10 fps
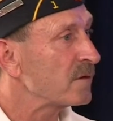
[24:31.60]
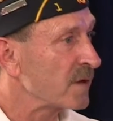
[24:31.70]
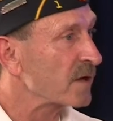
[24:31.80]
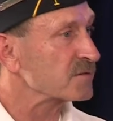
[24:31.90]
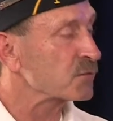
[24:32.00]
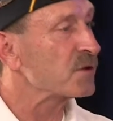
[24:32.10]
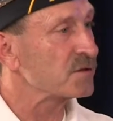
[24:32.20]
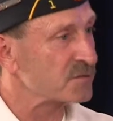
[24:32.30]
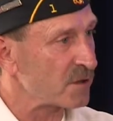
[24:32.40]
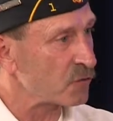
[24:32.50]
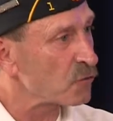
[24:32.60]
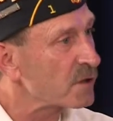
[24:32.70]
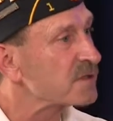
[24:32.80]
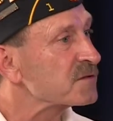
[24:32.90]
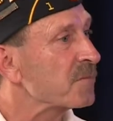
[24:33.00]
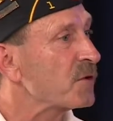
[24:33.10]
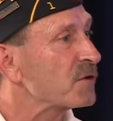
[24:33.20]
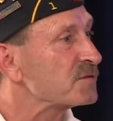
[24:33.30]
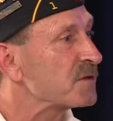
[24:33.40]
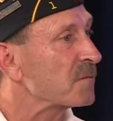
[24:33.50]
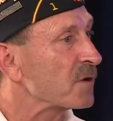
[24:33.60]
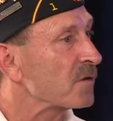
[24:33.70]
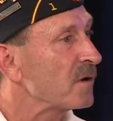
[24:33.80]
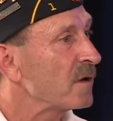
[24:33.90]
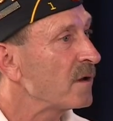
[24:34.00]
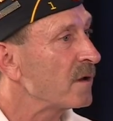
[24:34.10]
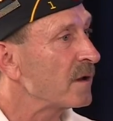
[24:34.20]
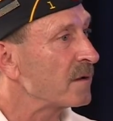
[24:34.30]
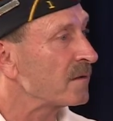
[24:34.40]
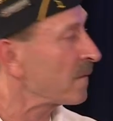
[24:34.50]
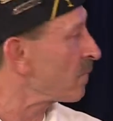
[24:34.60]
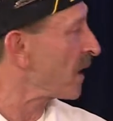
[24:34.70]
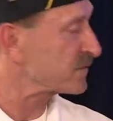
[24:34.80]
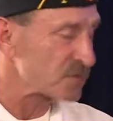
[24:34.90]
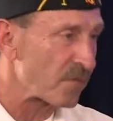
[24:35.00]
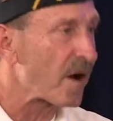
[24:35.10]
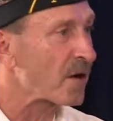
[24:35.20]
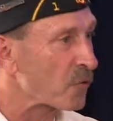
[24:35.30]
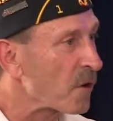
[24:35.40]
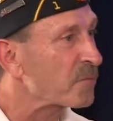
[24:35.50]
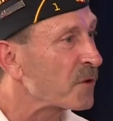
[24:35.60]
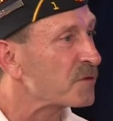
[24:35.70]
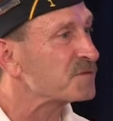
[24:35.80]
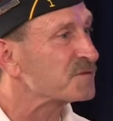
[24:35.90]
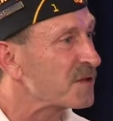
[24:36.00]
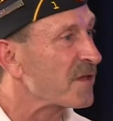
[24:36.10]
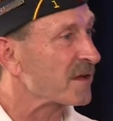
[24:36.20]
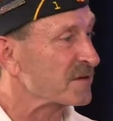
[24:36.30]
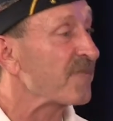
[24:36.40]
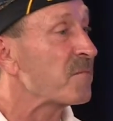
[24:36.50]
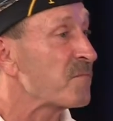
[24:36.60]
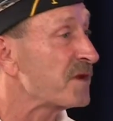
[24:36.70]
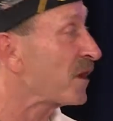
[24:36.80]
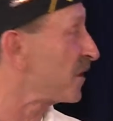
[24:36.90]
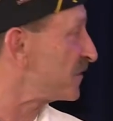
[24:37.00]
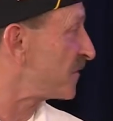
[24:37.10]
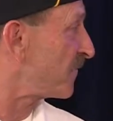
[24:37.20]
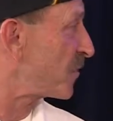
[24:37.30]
Yes, we just sent 2 kids up here this summer. And myself, I'm going to go up there and see that, because I haven't been to Legionville